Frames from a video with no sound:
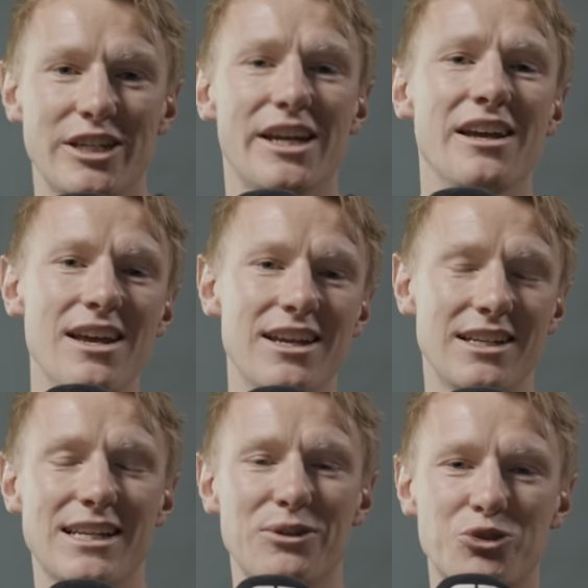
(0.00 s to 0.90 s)
year.
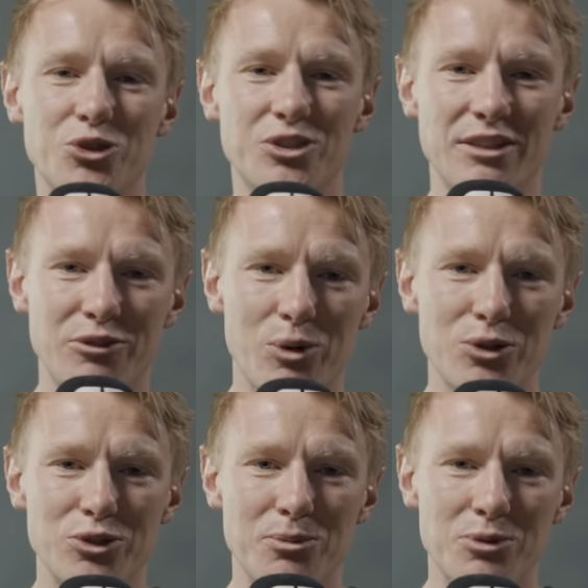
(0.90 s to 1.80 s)
He's now his crew chief in
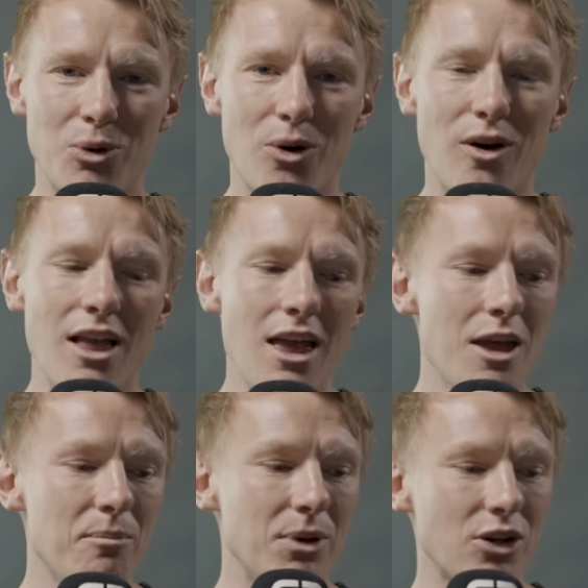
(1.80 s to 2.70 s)
World Supersport,
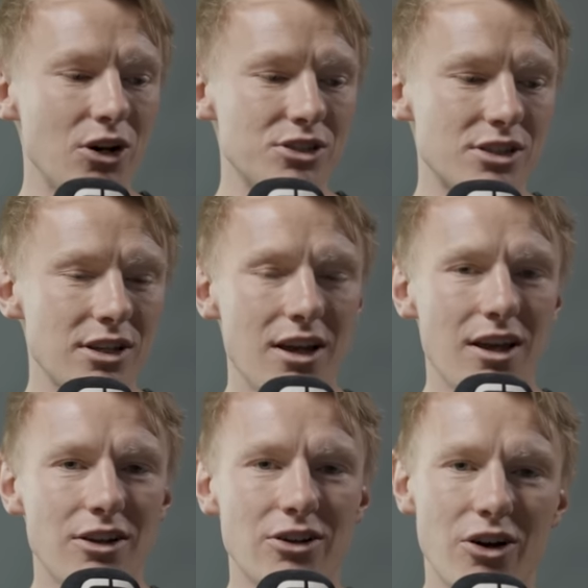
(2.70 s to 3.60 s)
because
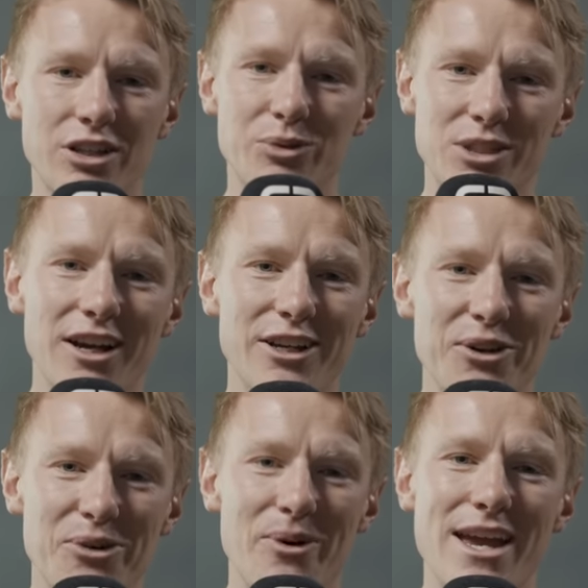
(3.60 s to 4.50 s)
not only was I
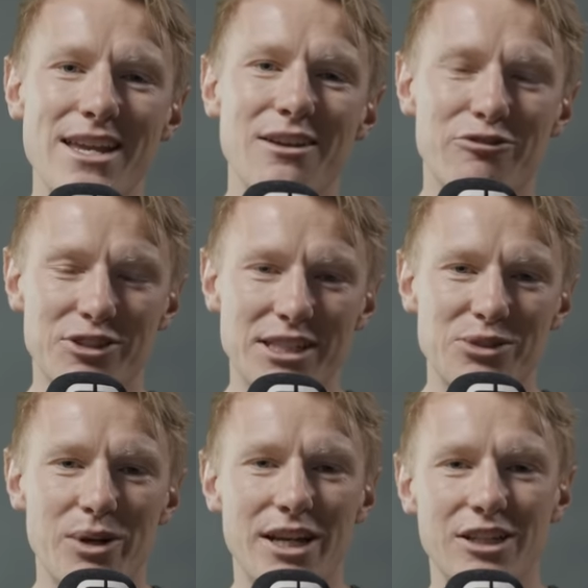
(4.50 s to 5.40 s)
going away for
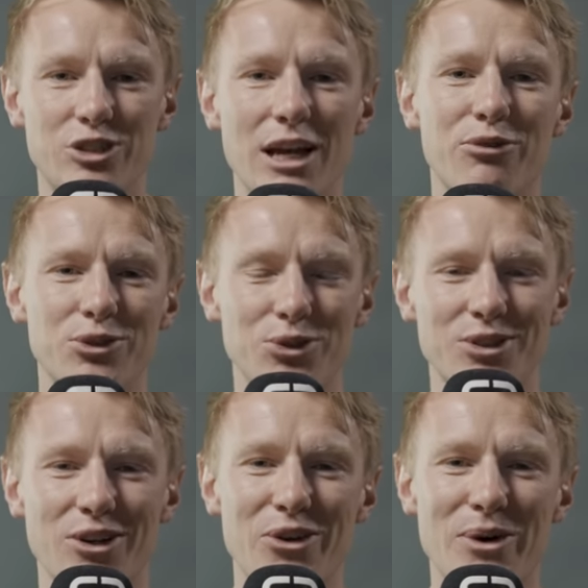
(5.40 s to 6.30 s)
6 weeks, Jeff was
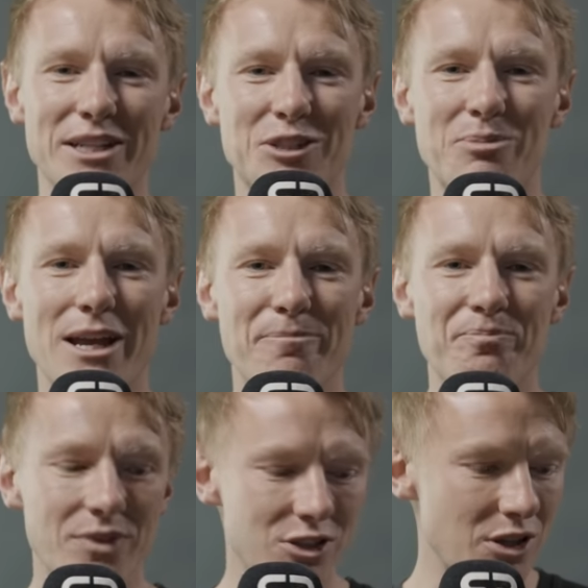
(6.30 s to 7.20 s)
also going away to Spain.
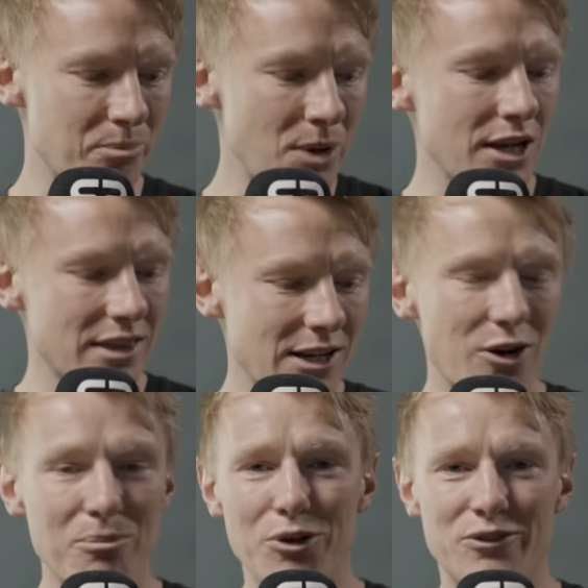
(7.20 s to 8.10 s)
So the bike then
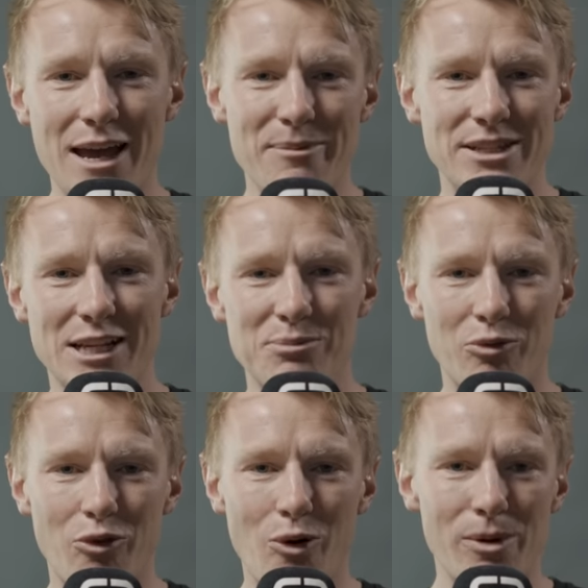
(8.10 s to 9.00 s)
got moved to MSS
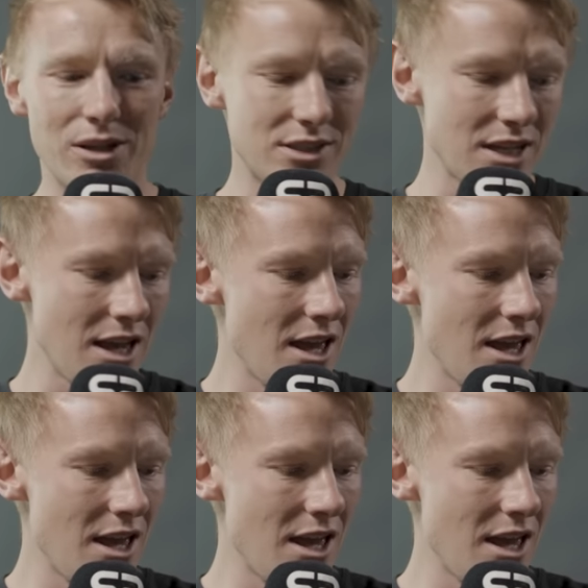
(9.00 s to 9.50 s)
Performance.